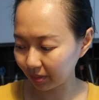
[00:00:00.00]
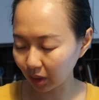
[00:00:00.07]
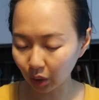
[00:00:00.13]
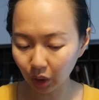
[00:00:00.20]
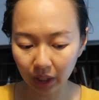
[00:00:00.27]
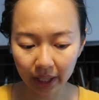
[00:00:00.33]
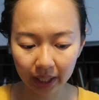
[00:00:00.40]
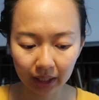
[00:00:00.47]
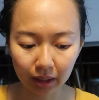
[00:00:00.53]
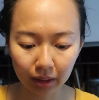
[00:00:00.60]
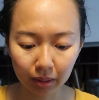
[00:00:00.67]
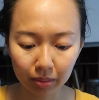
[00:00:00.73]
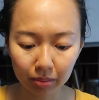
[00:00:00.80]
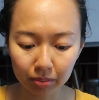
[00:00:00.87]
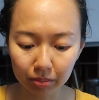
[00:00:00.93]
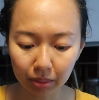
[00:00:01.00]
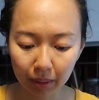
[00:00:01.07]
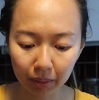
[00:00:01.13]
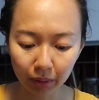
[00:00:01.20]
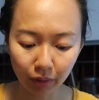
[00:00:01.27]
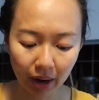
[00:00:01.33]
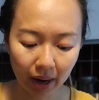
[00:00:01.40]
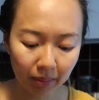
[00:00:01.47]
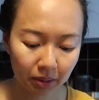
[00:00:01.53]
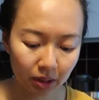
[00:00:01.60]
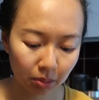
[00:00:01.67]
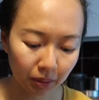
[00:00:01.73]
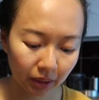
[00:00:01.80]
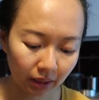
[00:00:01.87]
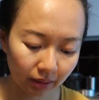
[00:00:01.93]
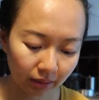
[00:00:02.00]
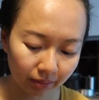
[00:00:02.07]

Don't like the bubble wraps, but